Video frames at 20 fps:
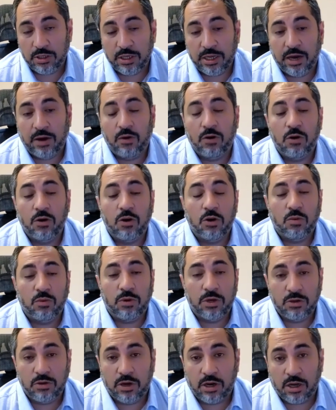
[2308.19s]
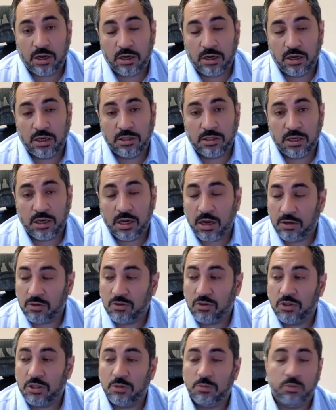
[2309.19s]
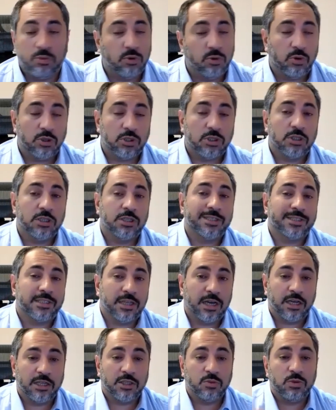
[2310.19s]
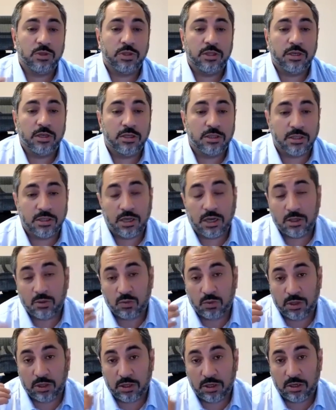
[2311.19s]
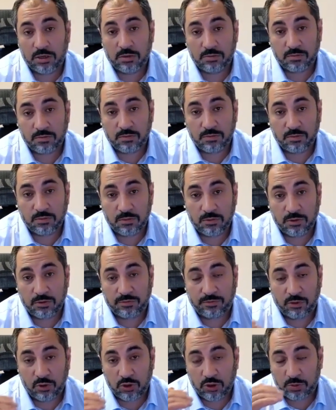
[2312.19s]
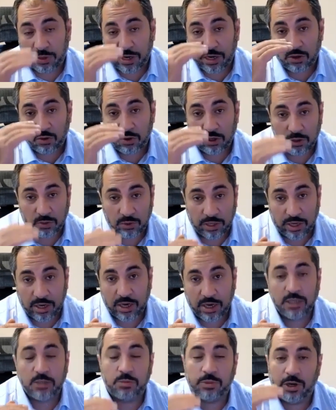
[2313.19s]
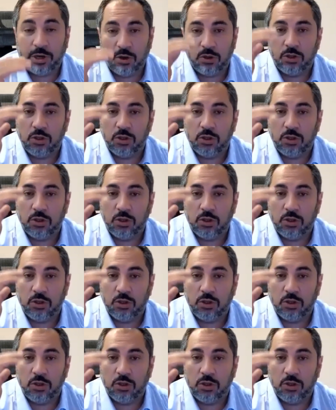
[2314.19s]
Now, when you organize the country reports, start with the first priority, with the highest priority.